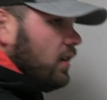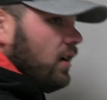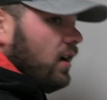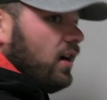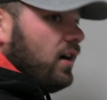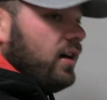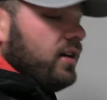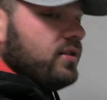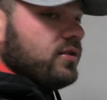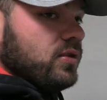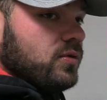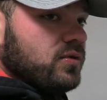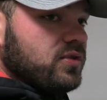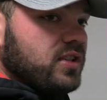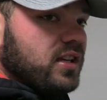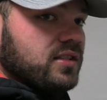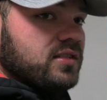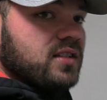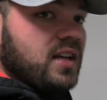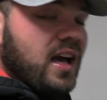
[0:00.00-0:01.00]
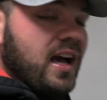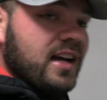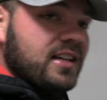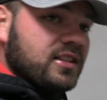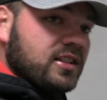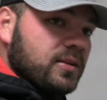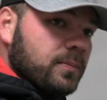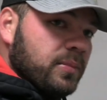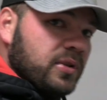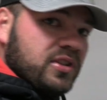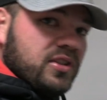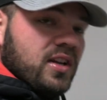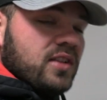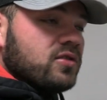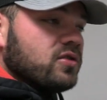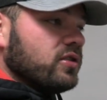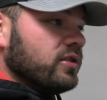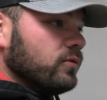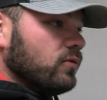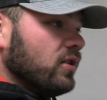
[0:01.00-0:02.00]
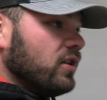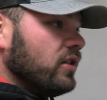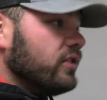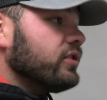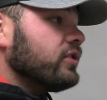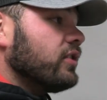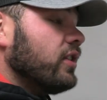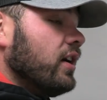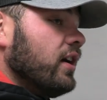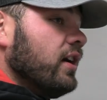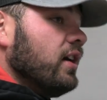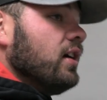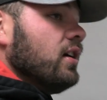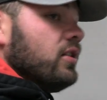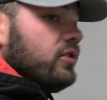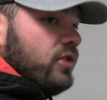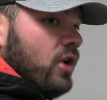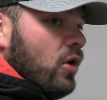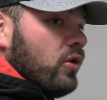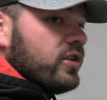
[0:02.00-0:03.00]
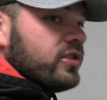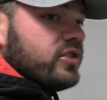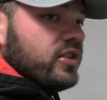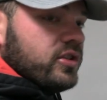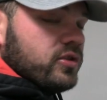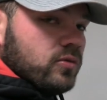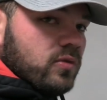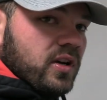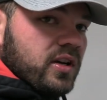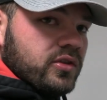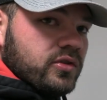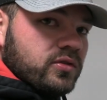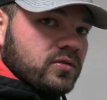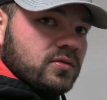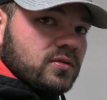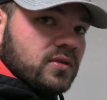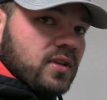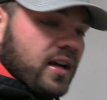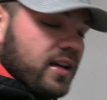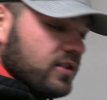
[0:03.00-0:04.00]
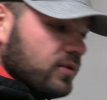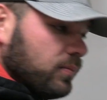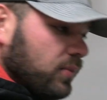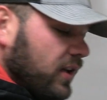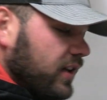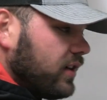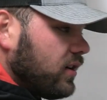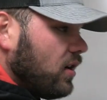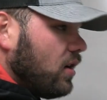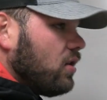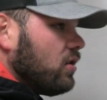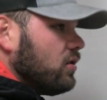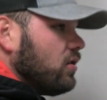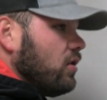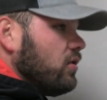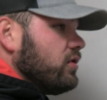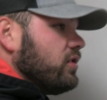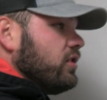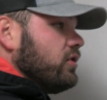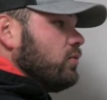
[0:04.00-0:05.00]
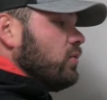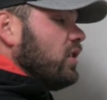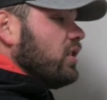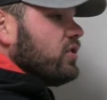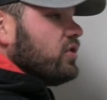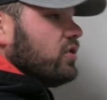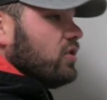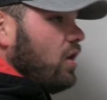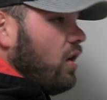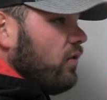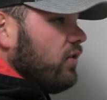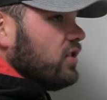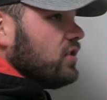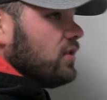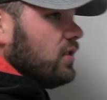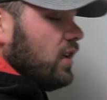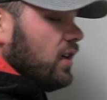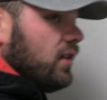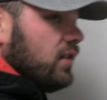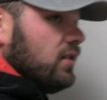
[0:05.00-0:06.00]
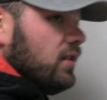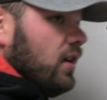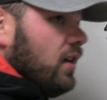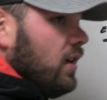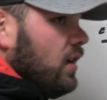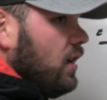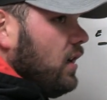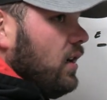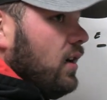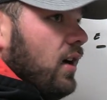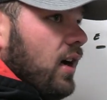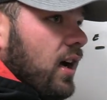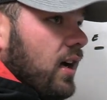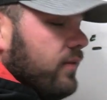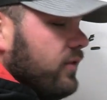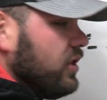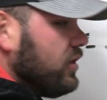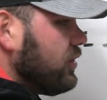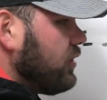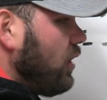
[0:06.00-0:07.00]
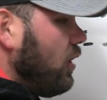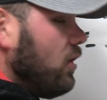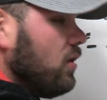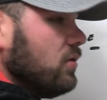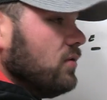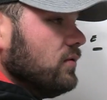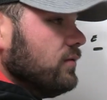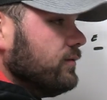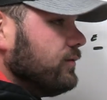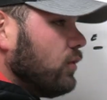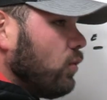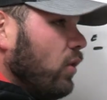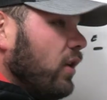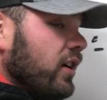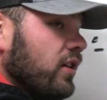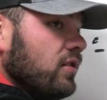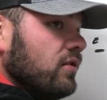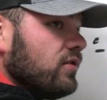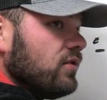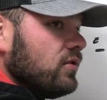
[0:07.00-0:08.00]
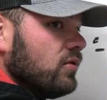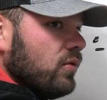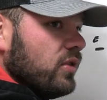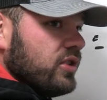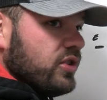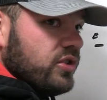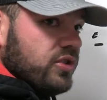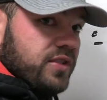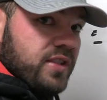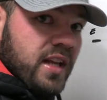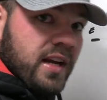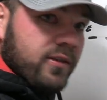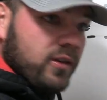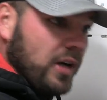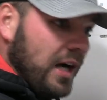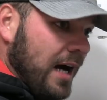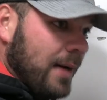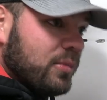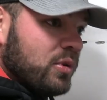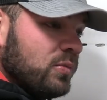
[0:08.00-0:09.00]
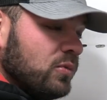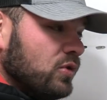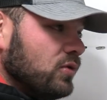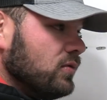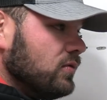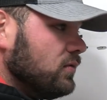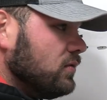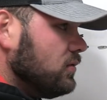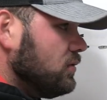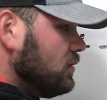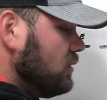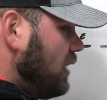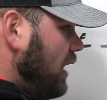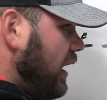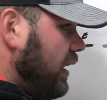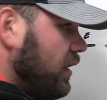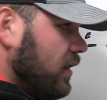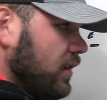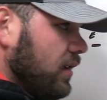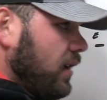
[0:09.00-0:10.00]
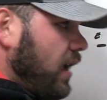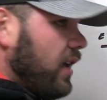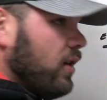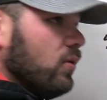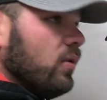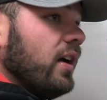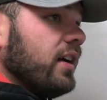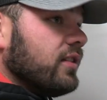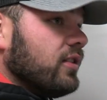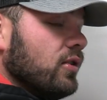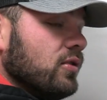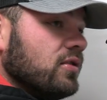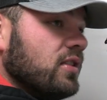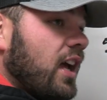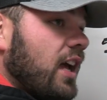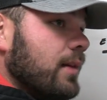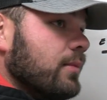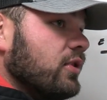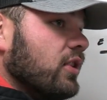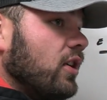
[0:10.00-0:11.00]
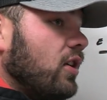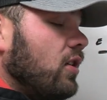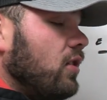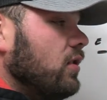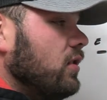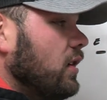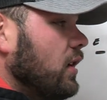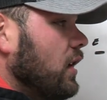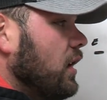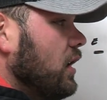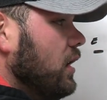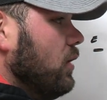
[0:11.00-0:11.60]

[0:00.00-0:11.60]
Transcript: All right, so 6 guys could potentially rush. Know the situation as a play caller, know the situation as the offensive line. All right, this 3rd and 12, which is never optimal. I don't like those games at all.